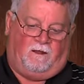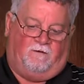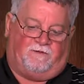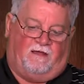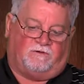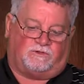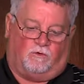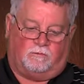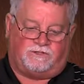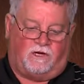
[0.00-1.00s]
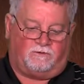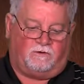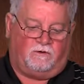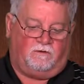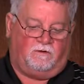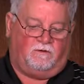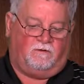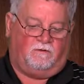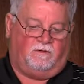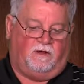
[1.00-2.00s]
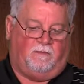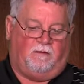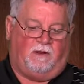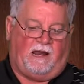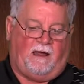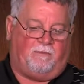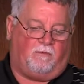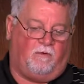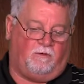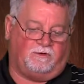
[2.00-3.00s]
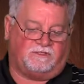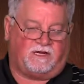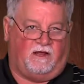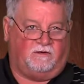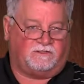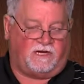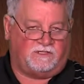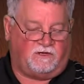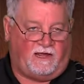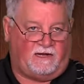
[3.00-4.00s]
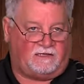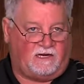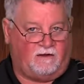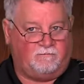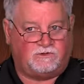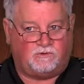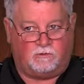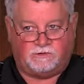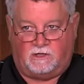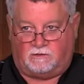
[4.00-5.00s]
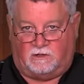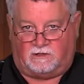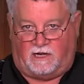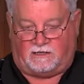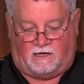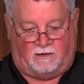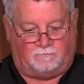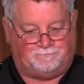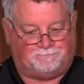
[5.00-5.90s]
If they have a storm shelter, it may be applicable to schedule that storm shelter at that time.